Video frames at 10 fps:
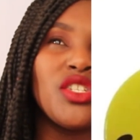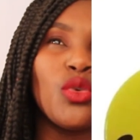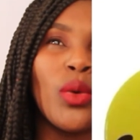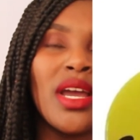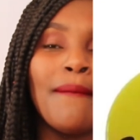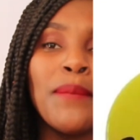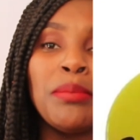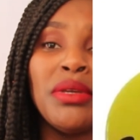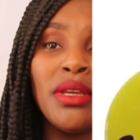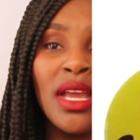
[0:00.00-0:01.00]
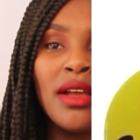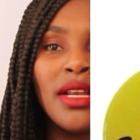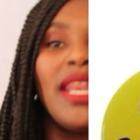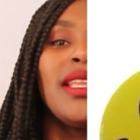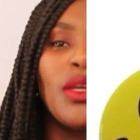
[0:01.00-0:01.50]
you wear, maybe
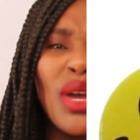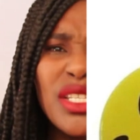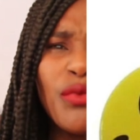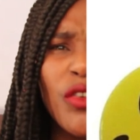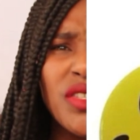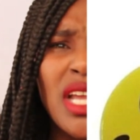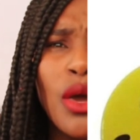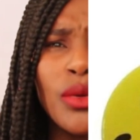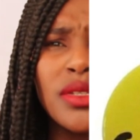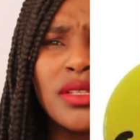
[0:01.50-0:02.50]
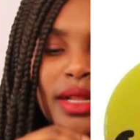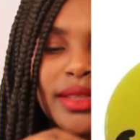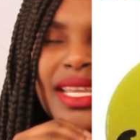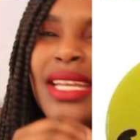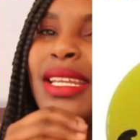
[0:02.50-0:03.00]
like the ones for scouts.
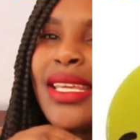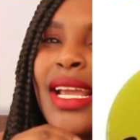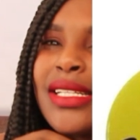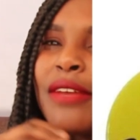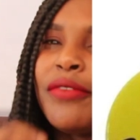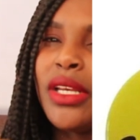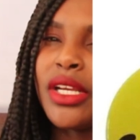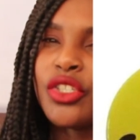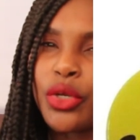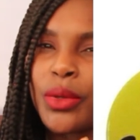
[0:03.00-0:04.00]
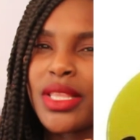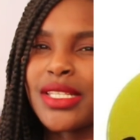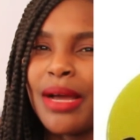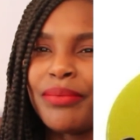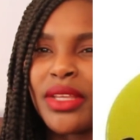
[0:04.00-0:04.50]
They indicate affiliation with
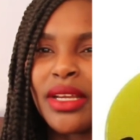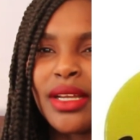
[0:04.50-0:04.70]
something,